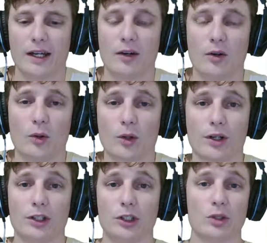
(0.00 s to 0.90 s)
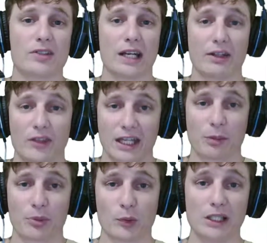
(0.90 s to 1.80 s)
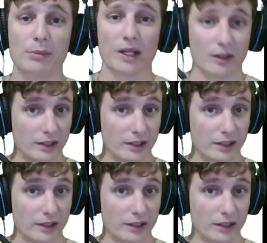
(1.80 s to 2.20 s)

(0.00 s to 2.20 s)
Or you can set everything up through email,